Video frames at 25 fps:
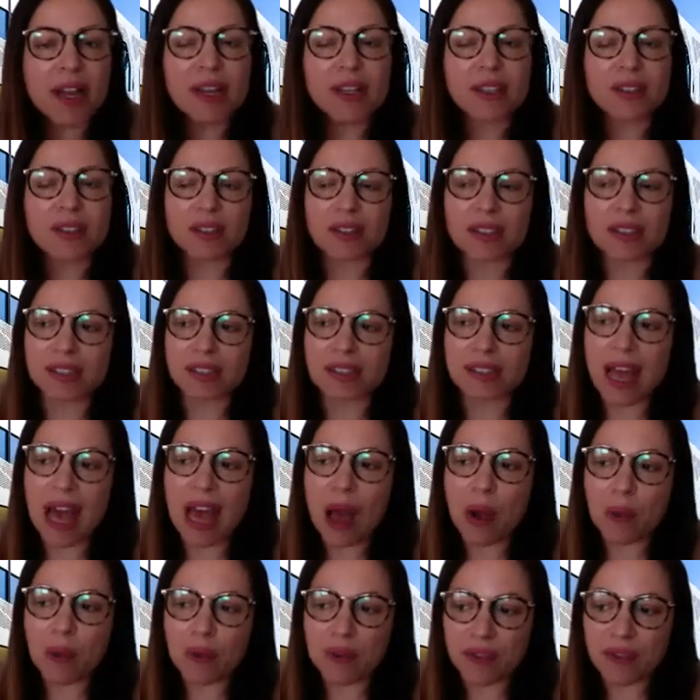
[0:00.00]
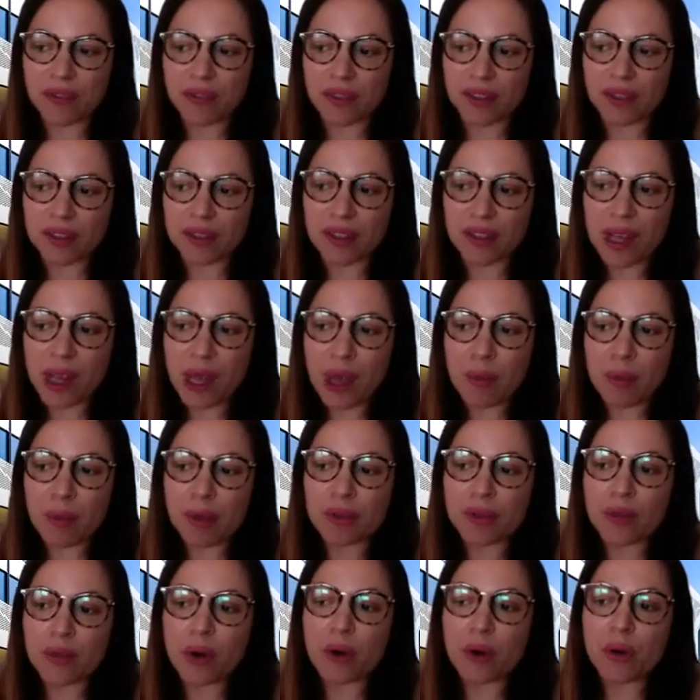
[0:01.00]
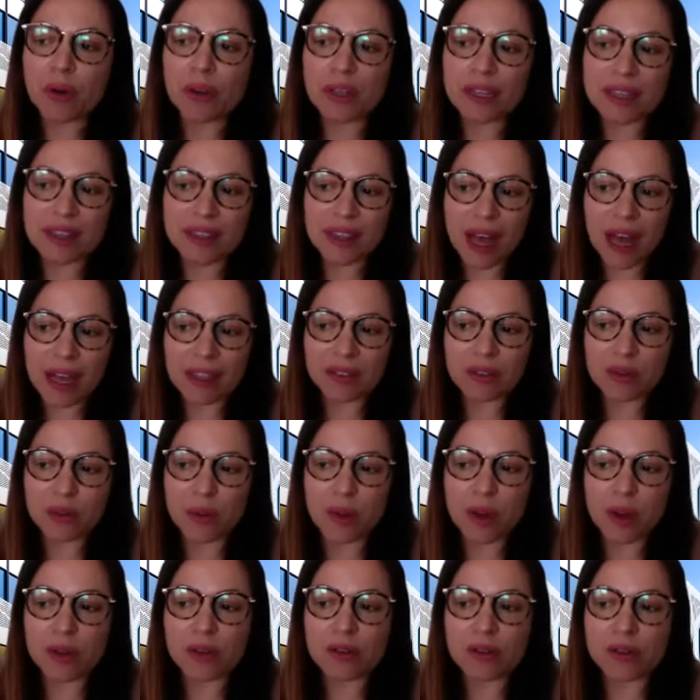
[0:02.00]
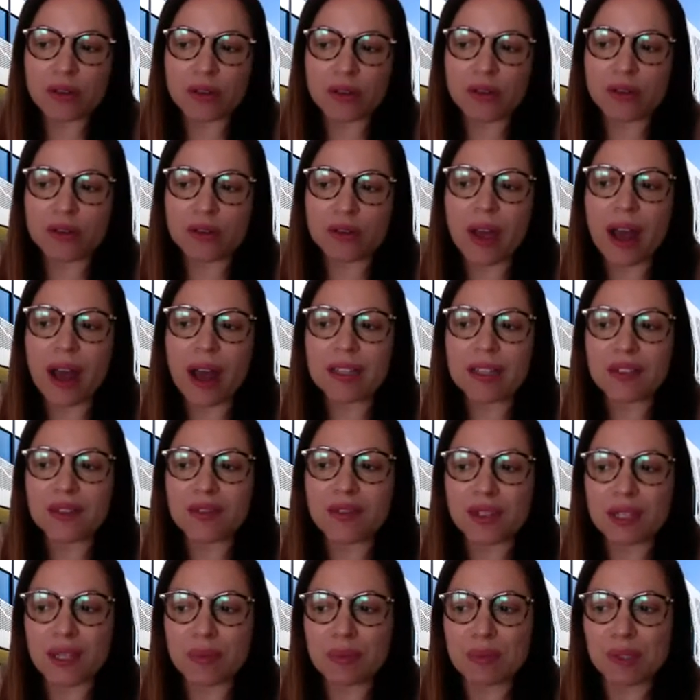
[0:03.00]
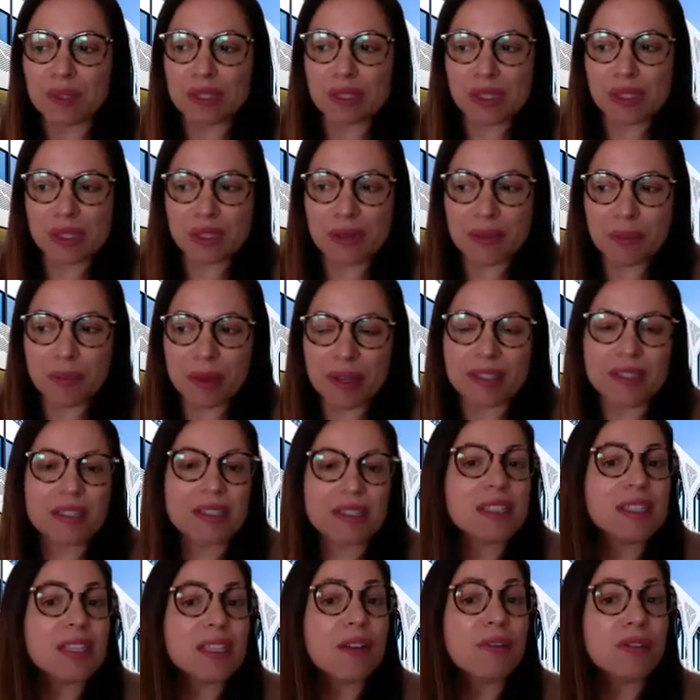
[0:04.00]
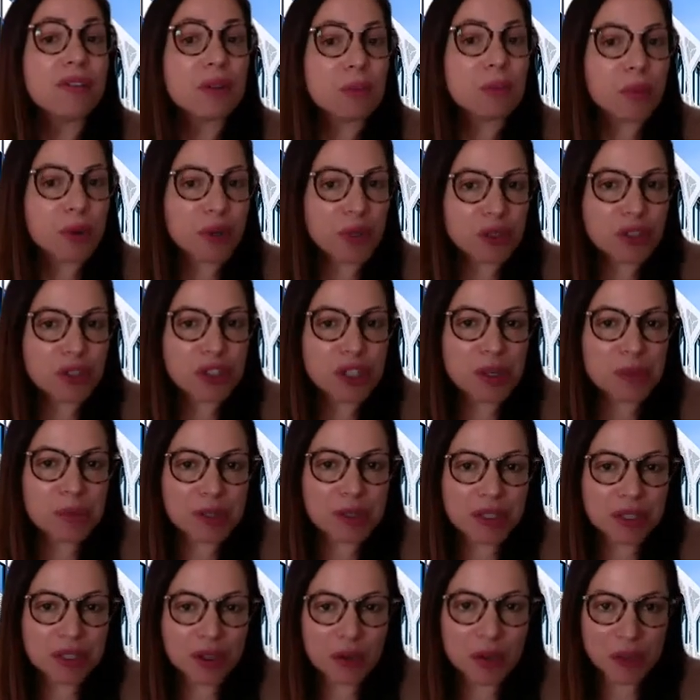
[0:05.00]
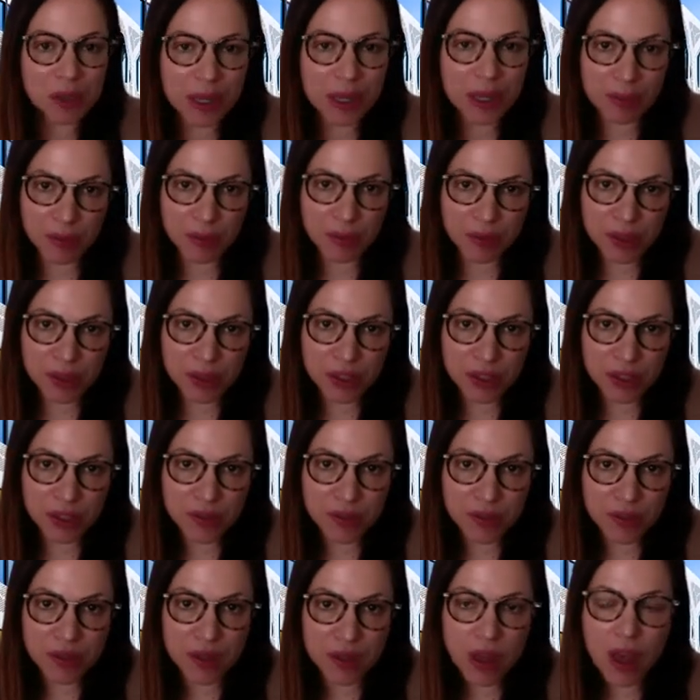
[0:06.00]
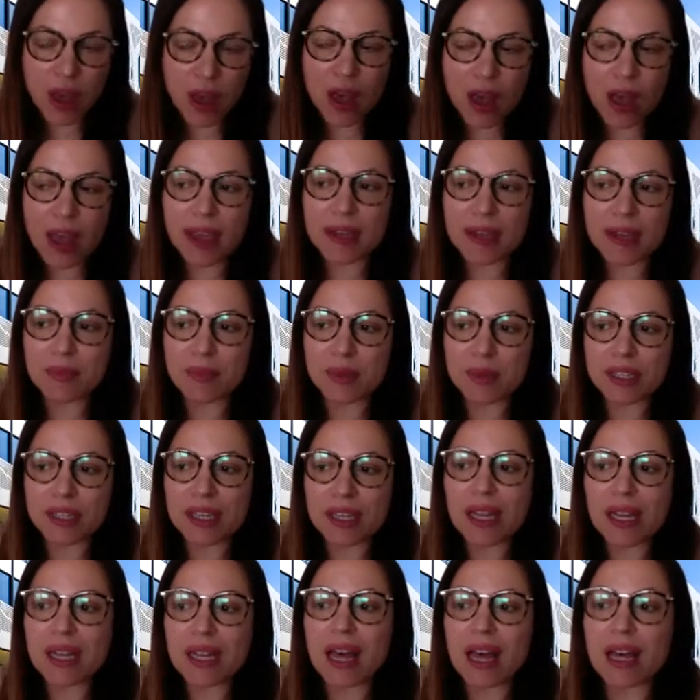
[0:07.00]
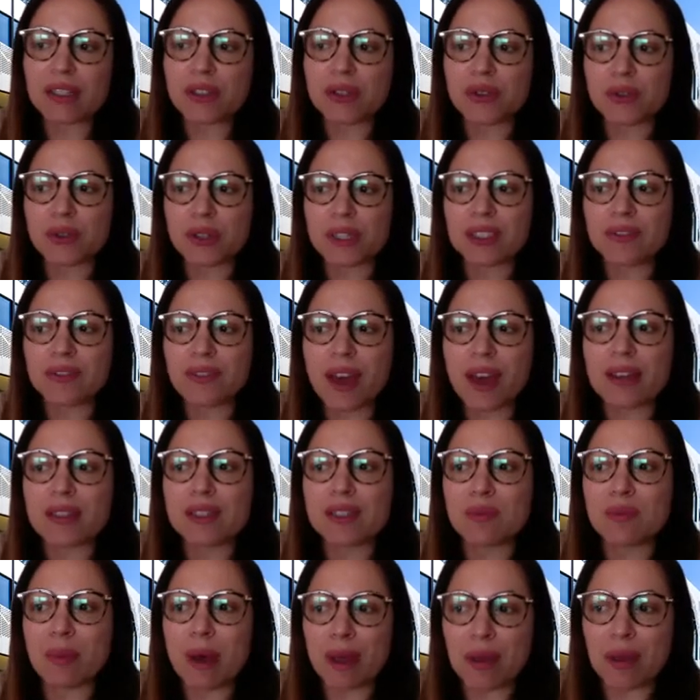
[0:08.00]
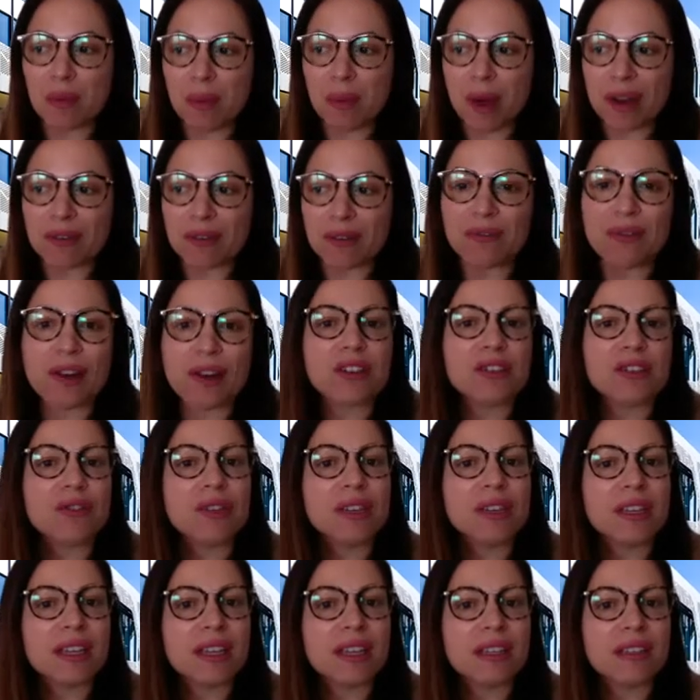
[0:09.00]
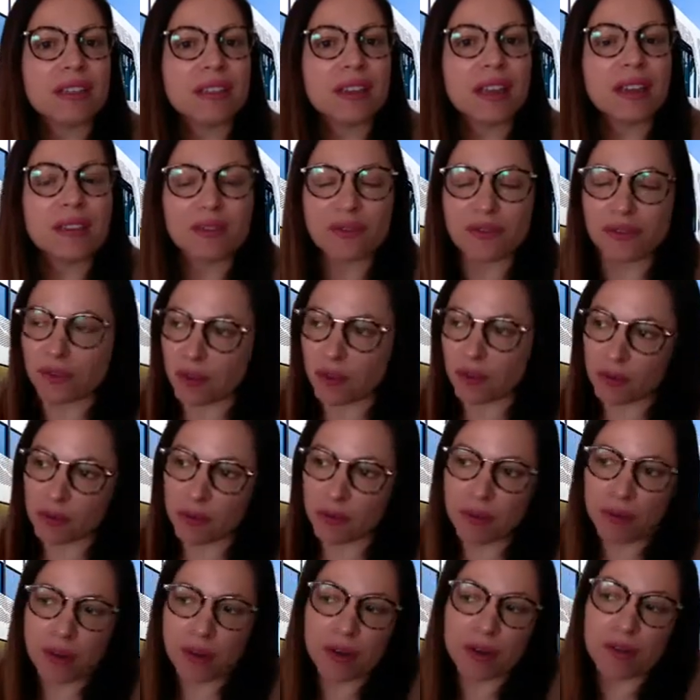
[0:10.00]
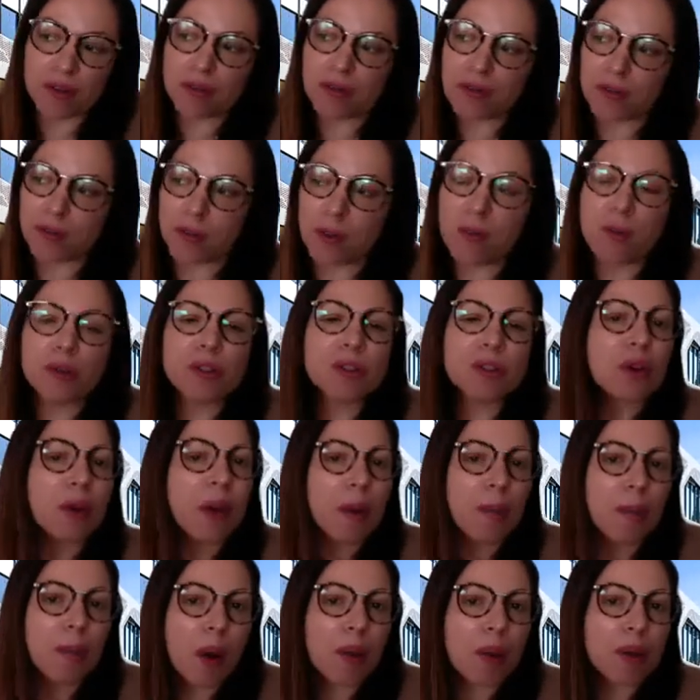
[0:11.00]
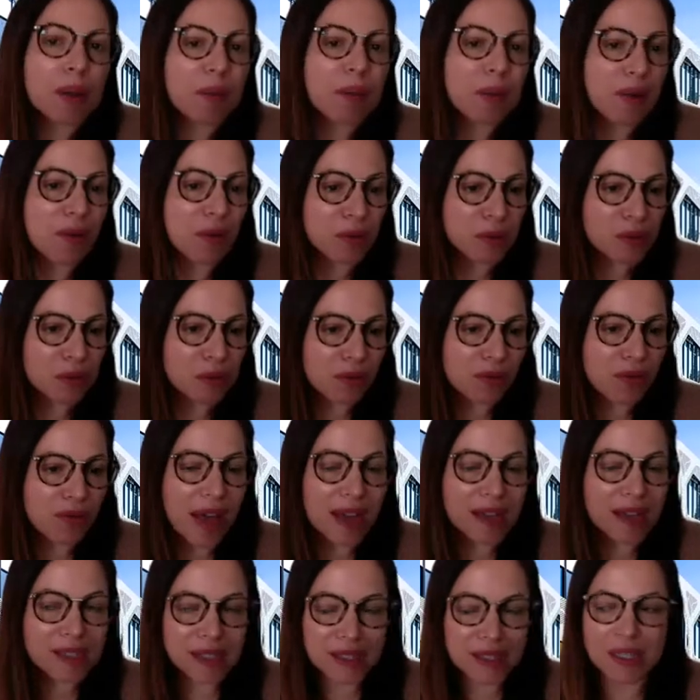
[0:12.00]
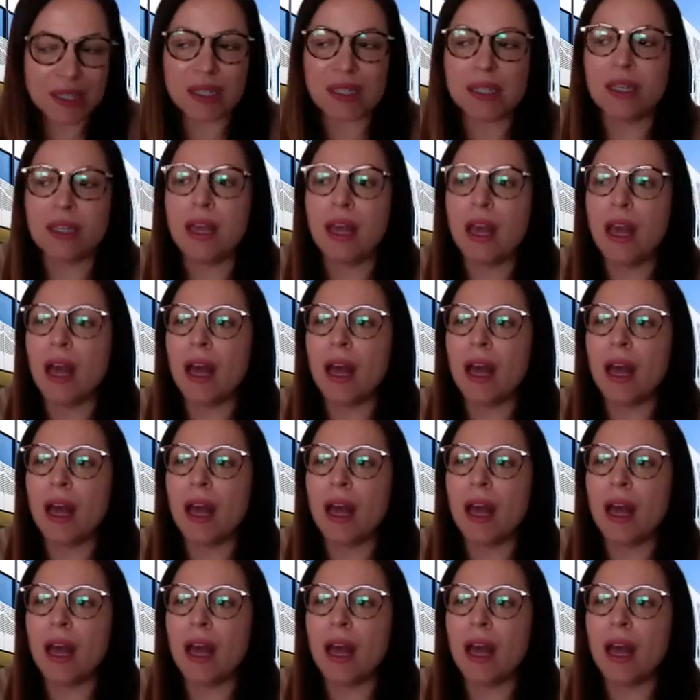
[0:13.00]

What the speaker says: So this is how we fit. But not only that, we also do actively participate in several partnerships and collaborations, in particular to advance biomanufacturing, and we will talk about it, but also vaccine,